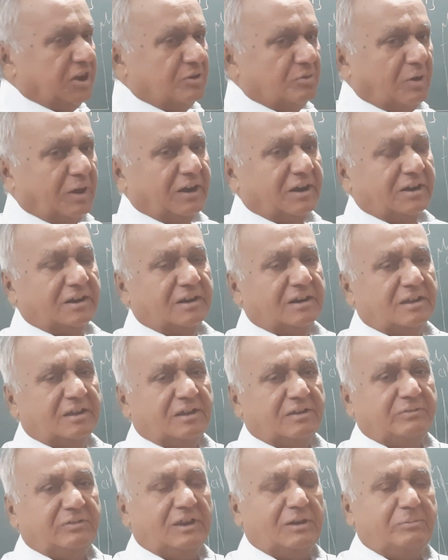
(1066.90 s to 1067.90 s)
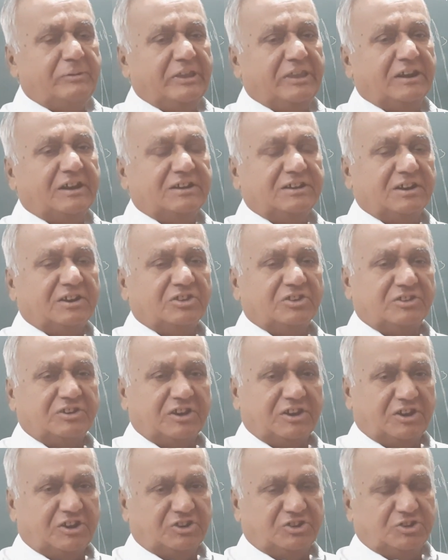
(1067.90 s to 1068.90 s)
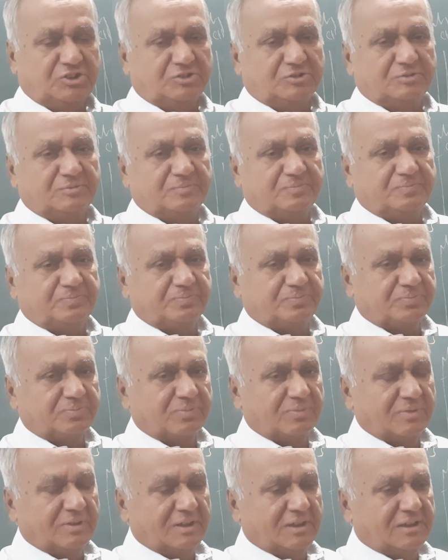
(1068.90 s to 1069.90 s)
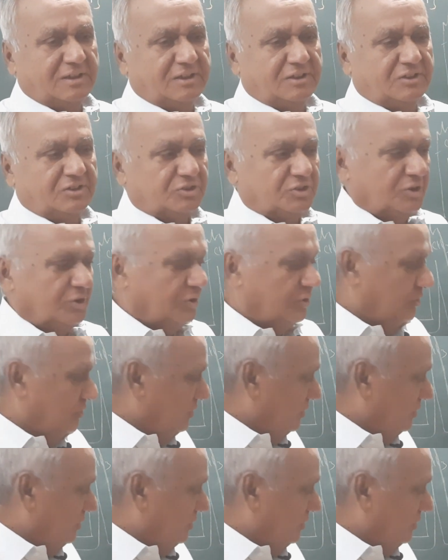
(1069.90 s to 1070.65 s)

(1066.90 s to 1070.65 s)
1 will be the intensity ratio. So,